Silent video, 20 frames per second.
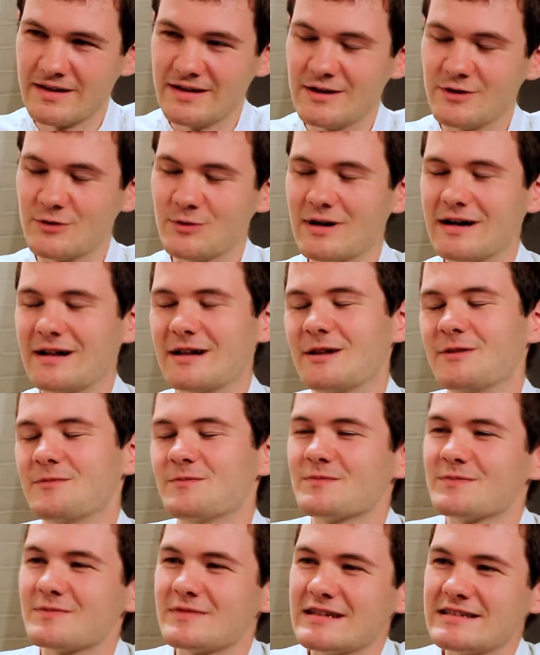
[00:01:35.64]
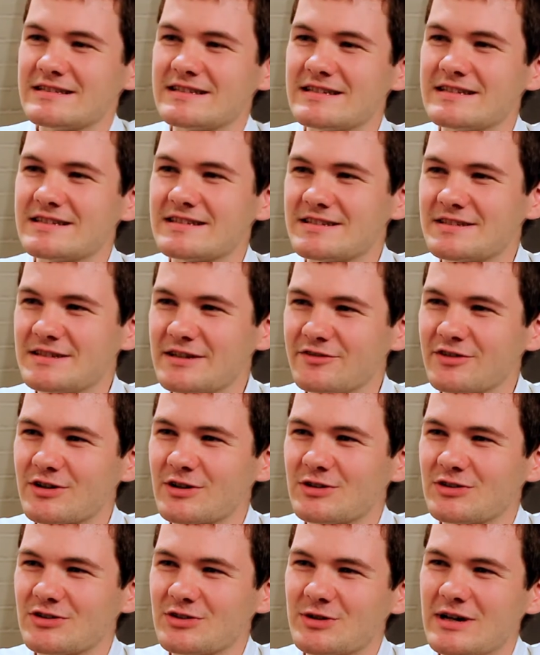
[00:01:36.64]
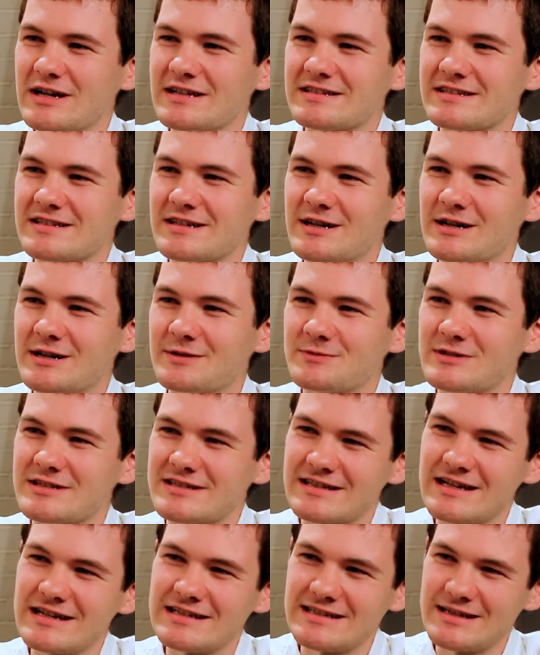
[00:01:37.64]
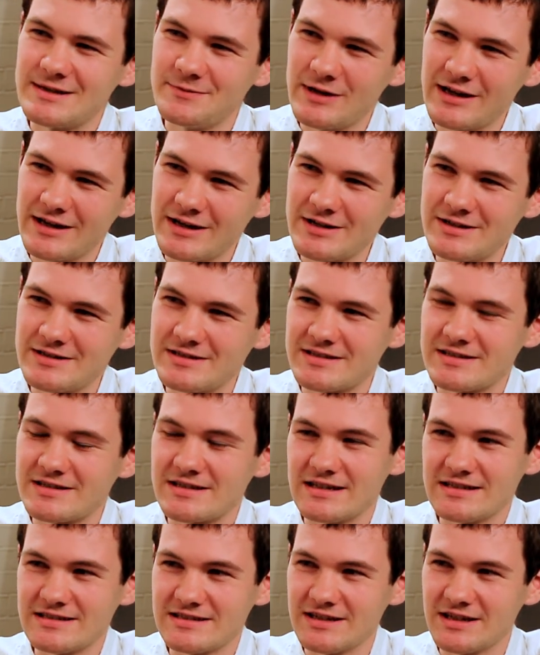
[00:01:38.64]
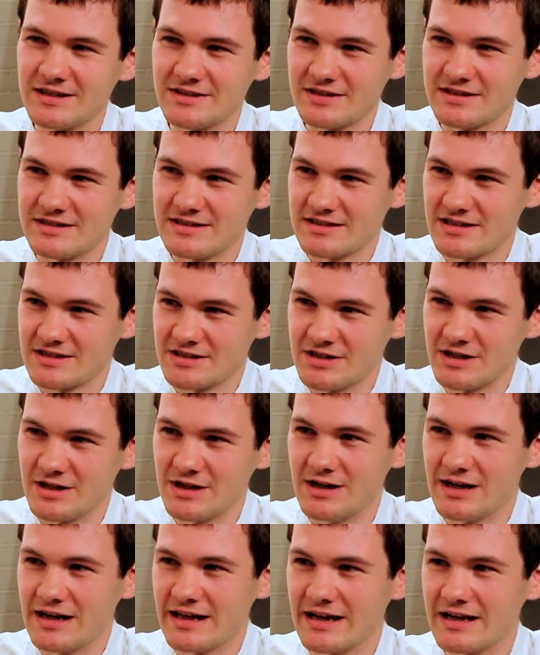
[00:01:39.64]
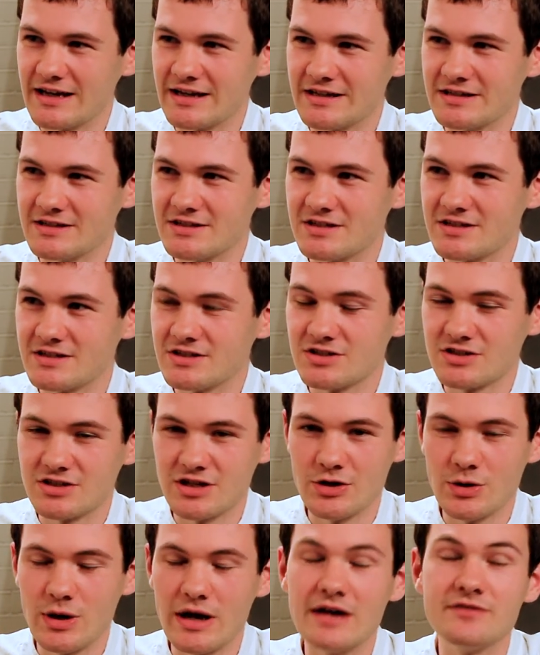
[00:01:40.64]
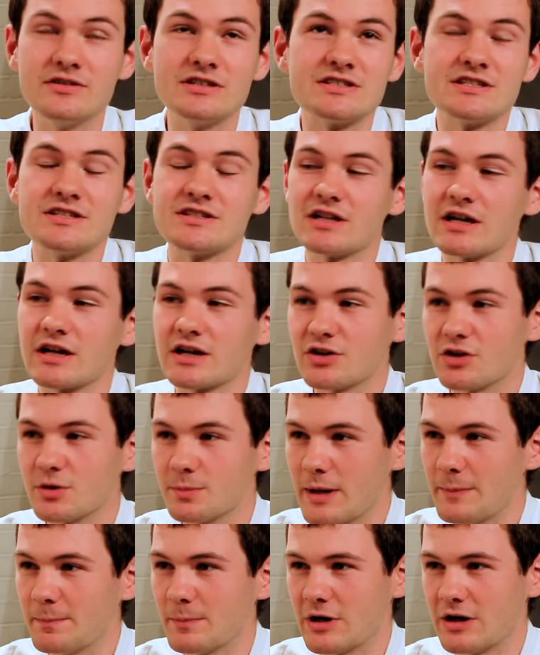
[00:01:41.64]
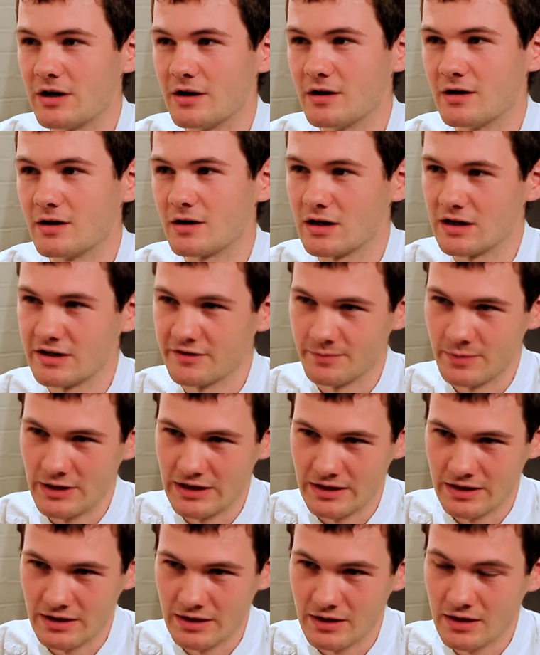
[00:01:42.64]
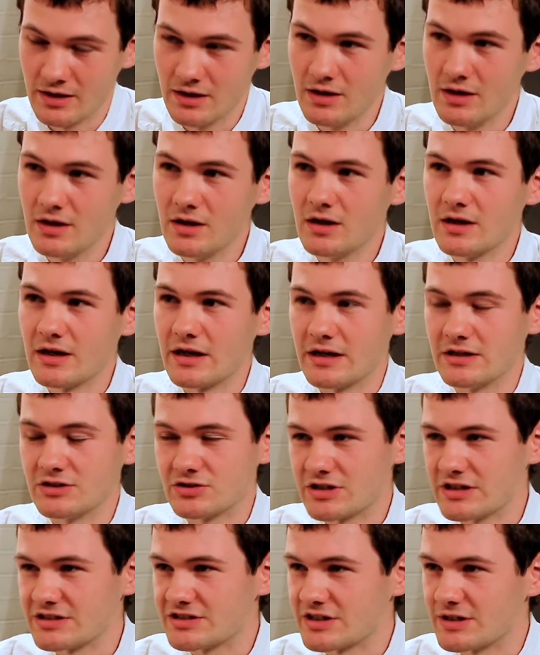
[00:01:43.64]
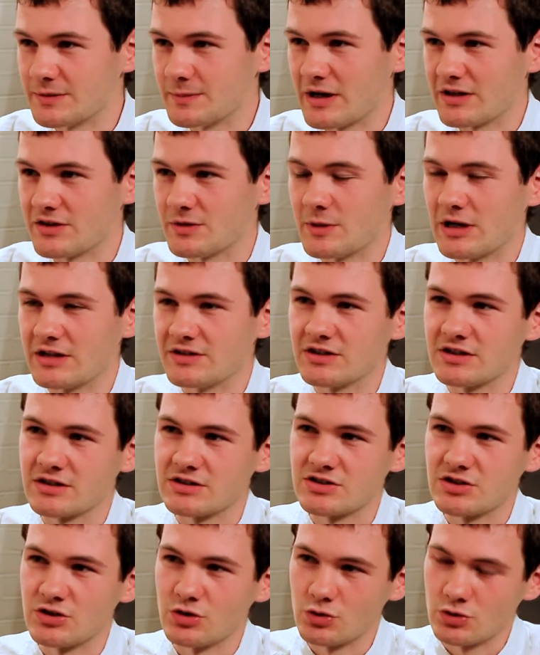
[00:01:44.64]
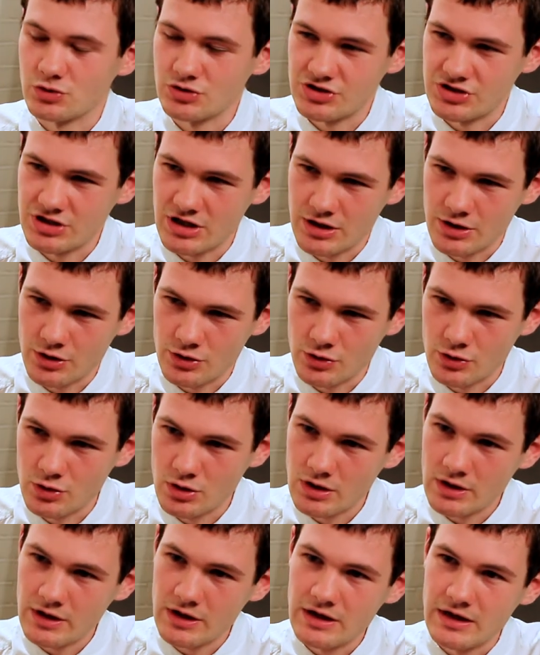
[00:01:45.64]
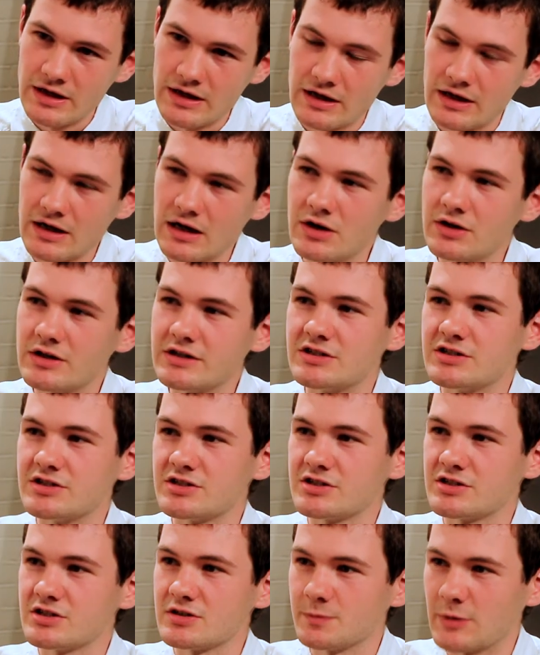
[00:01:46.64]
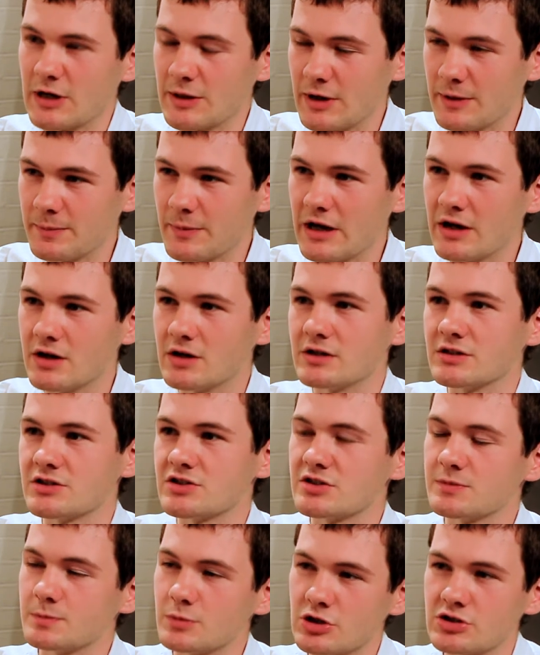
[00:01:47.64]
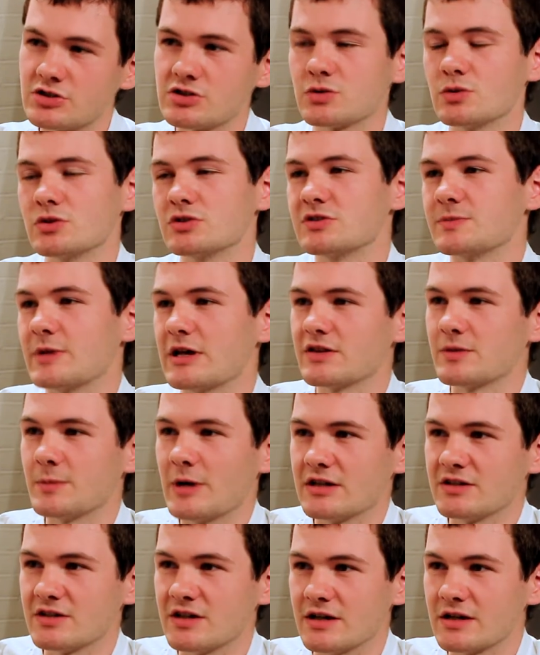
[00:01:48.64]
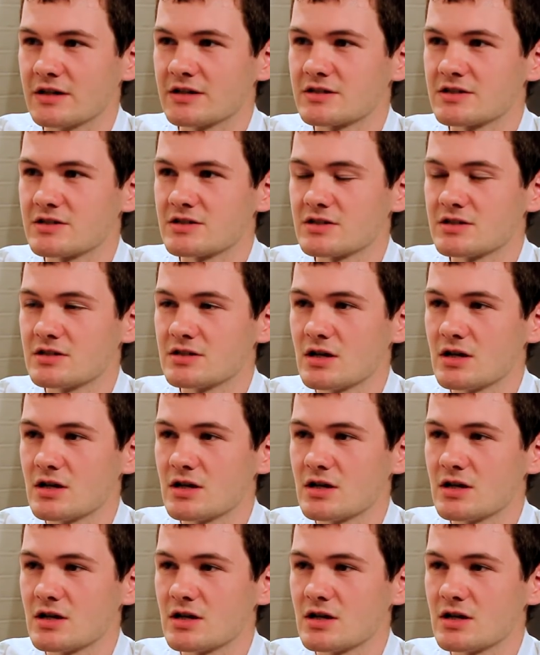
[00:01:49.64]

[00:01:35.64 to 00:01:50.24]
Well, this is difficult to answer precisely because I started at such an early age. So ever since I can remember, I've been interested in mathematics and also encouraged by my parents and pushed towards mathematics.